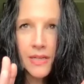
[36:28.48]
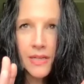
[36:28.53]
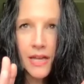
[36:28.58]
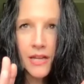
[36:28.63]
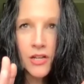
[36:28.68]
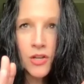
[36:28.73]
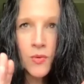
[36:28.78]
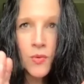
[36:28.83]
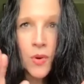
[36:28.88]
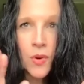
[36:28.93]

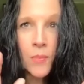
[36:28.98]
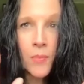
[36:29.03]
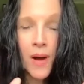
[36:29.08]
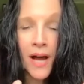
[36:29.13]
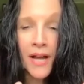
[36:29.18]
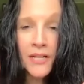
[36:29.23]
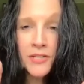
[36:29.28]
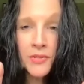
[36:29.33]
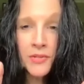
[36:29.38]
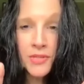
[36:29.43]
And you
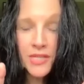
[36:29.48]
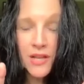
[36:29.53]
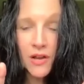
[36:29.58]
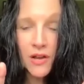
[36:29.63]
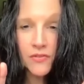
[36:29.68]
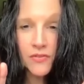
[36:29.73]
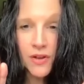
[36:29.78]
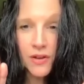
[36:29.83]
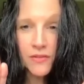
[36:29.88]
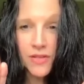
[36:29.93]
remind
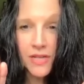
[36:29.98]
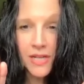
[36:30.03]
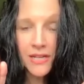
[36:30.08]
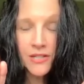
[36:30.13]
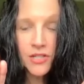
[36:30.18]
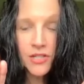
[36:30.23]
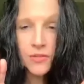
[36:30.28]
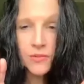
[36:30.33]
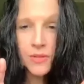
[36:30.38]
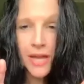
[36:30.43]
yourself of it
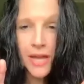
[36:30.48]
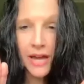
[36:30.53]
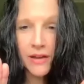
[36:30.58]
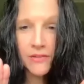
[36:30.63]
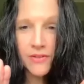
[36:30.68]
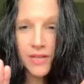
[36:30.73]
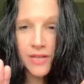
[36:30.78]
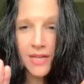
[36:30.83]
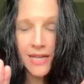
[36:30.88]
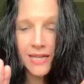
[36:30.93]
as you
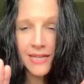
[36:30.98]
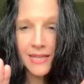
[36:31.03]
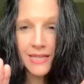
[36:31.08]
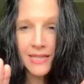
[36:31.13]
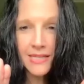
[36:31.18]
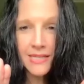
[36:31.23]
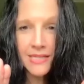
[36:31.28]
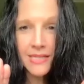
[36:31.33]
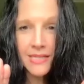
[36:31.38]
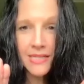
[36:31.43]
navigate
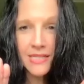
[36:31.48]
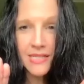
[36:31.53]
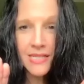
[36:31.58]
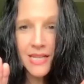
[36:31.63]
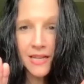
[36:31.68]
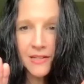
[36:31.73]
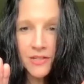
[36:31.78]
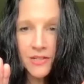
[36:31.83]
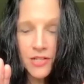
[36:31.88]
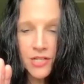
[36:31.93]
this
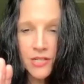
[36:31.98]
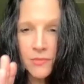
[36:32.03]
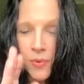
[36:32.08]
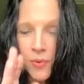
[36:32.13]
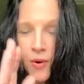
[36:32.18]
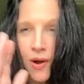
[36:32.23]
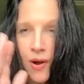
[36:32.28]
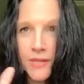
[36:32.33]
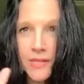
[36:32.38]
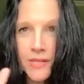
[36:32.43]
ascension
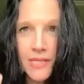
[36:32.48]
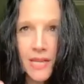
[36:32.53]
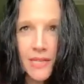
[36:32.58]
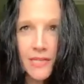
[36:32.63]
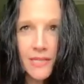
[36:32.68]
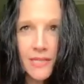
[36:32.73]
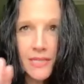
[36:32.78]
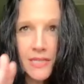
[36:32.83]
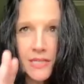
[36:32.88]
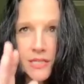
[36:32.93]

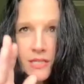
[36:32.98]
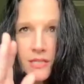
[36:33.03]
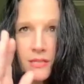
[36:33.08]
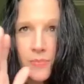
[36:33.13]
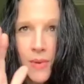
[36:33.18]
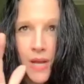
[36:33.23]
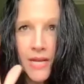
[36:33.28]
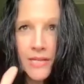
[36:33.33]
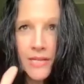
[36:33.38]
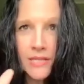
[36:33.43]
process, this
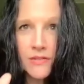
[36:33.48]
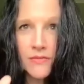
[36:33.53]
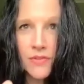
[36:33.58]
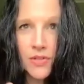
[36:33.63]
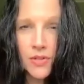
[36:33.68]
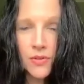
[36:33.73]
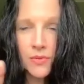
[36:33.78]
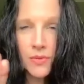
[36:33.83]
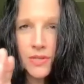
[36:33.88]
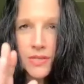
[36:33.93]
space of
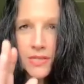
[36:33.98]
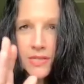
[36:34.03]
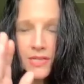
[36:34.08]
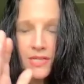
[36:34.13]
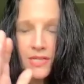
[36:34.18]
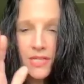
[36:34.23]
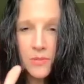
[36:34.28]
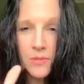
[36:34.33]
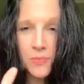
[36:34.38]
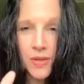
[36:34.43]
you, these
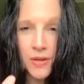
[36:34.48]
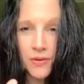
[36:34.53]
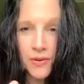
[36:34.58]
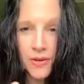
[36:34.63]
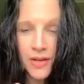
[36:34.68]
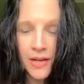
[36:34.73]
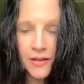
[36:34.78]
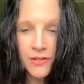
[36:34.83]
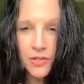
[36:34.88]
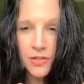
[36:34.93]

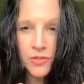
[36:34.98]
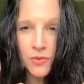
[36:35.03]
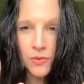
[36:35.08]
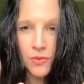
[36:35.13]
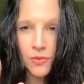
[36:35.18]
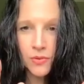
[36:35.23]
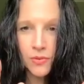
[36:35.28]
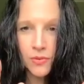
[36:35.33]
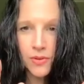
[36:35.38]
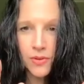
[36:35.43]

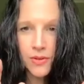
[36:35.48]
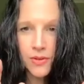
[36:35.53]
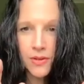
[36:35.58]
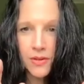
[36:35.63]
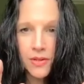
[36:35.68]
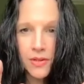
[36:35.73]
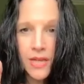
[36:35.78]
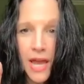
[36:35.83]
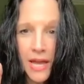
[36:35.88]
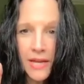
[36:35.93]
experiential,
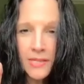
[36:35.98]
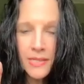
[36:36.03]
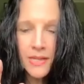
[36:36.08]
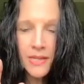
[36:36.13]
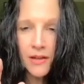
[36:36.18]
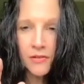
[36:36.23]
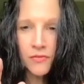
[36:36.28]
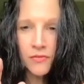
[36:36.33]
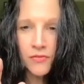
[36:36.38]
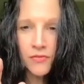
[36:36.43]
yes,
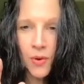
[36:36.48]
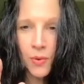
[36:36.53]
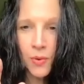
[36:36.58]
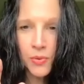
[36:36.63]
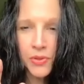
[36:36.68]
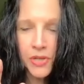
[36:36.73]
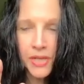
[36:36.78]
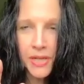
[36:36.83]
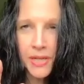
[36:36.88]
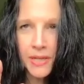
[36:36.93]

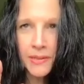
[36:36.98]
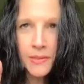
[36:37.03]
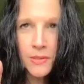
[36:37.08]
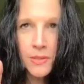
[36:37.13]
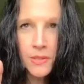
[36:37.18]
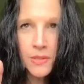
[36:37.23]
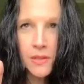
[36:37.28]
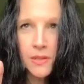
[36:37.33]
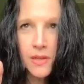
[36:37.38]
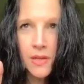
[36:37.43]

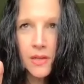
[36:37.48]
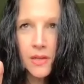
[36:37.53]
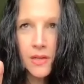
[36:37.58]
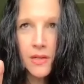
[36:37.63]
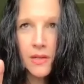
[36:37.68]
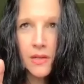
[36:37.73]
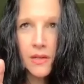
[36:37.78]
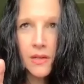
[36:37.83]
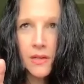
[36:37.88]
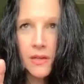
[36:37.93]
unfoldings.
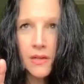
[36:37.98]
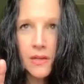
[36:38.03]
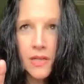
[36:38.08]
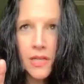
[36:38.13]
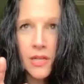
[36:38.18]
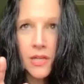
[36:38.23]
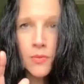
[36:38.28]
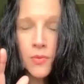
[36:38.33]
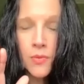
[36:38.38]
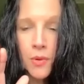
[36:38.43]

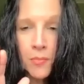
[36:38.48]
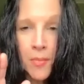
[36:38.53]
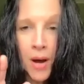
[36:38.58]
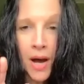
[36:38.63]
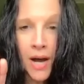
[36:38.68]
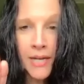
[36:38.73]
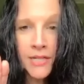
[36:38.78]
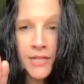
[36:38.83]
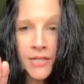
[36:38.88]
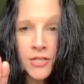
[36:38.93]
You
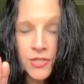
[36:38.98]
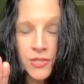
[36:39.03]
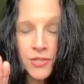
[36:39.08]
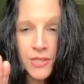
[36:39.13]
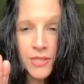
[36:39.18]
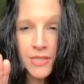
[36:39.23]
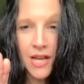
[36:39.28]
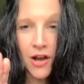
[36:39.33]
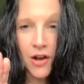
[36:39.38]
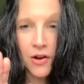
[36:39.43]
remind
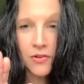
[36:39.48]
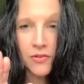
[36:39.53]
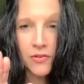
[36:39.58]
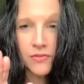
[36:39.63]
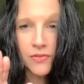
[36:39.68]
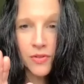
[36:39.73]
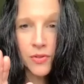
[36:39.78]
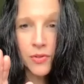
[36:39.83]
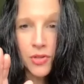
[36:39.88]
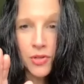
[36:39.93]
yourself
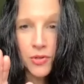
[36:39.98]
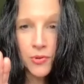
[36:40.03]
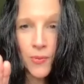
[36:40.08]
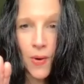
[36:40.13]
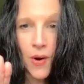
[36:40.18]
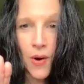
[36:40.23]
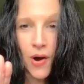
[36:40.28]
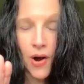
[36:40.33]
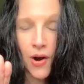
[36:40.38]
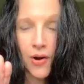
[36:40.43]
who you
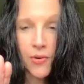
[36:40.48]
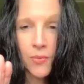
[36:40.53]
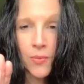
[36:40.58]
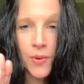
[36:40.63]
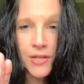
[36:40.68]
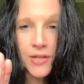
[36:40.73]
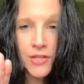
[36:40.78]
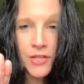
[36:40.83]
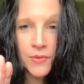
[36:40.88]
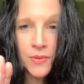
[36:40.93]
are
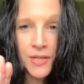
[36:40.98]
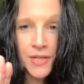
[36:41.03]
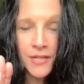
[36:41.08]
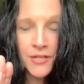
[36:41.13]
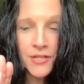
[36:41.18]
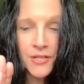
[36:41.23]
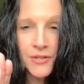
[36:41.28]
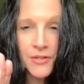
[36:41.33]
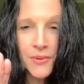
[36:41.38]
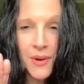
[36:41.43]
when you
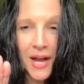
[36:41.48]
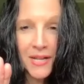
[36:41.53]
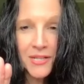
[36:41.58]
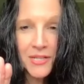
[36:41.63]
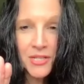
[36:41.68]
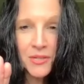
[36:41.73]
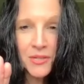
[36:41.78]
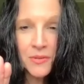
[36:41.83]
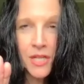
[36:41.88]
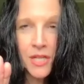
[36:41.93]
need to,
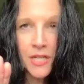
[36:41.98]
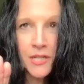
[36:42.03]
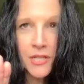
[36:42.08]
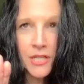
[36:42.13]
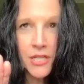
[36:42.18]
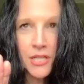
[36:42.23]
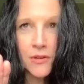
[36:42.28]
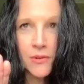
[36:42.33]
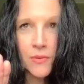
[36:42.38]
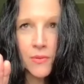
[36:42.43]
as you need
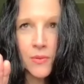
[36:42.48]
to.